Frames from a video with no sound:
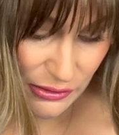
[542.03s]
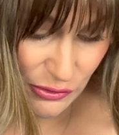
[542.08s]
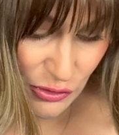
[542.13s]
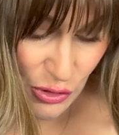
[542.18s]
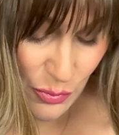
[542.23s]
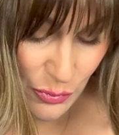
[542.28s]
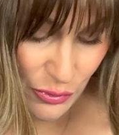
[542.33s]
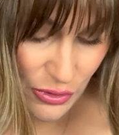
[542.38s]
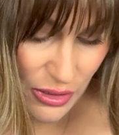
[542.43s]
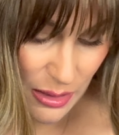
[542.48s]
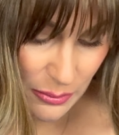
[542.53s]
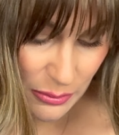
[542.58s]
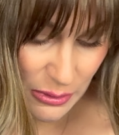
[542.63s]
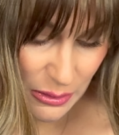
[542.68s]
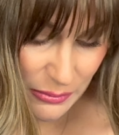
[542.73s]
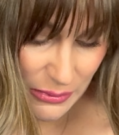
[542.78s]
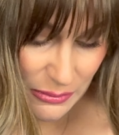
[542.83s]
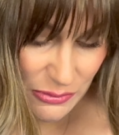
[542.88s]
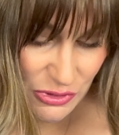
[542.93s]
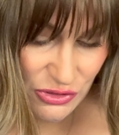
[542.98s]
no
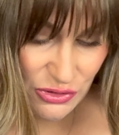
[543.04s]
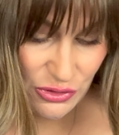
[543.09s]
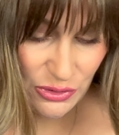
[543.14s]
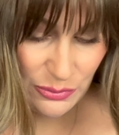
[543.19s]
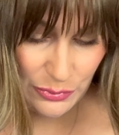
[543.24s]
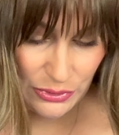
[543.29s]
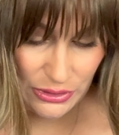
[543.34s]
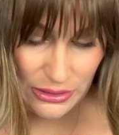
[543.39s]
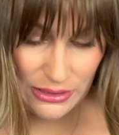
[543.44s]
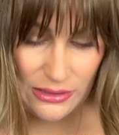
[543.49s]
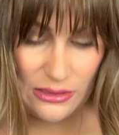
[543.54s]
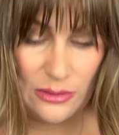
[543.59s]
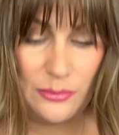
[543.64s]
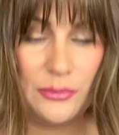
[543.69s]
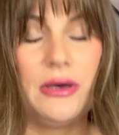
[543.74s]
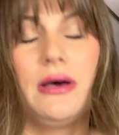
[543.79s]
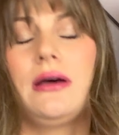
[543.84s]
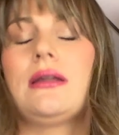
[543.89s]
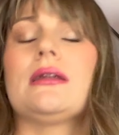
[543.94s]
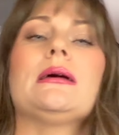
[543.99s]
problem. I'm just gonna put it in the
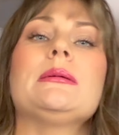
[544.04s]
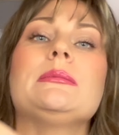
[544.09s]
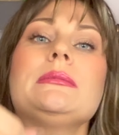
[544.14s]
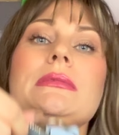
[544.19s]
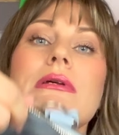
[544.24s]
bottom.